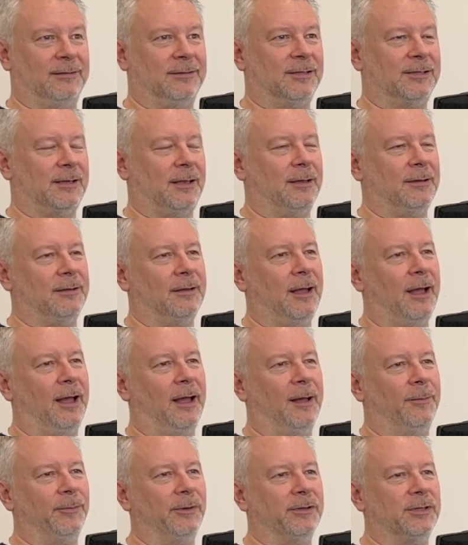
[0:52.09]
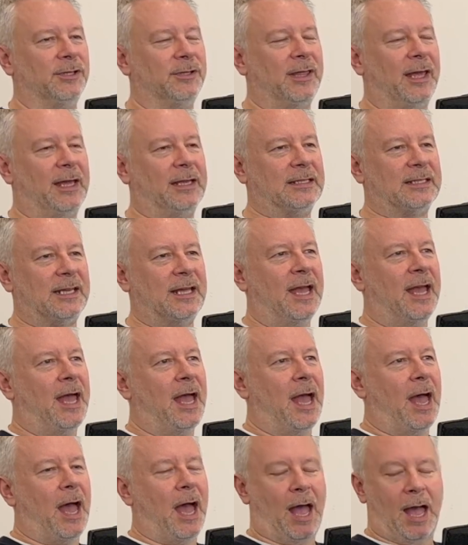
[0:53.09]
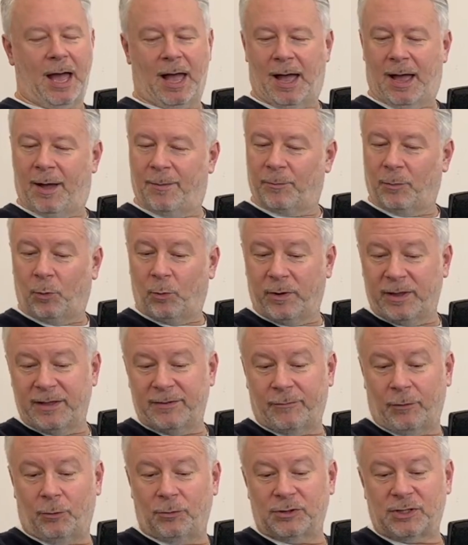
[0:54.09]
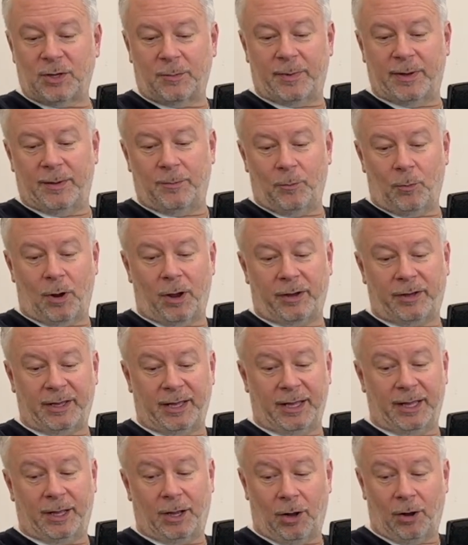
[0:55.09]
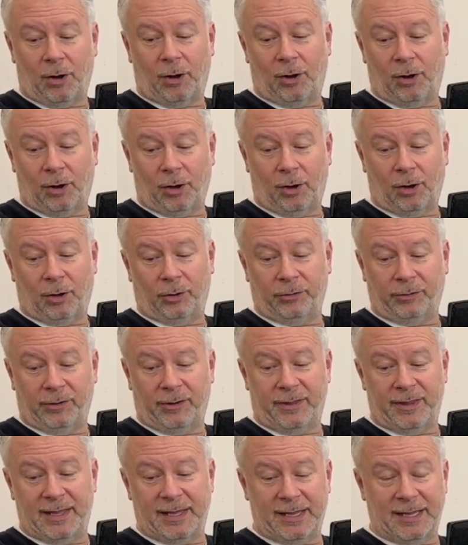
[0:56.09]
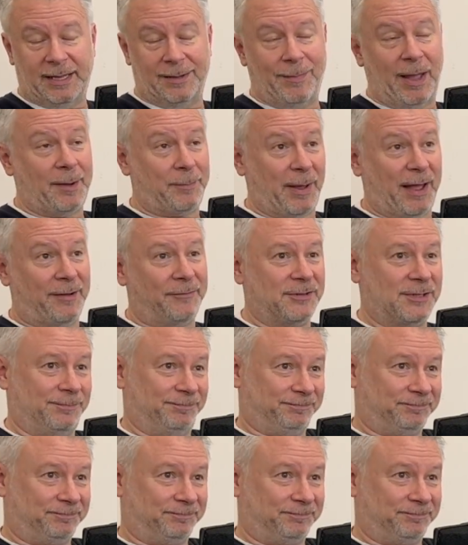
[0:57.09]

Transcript: So we'll do that. We've also been working on the Mech Pavs,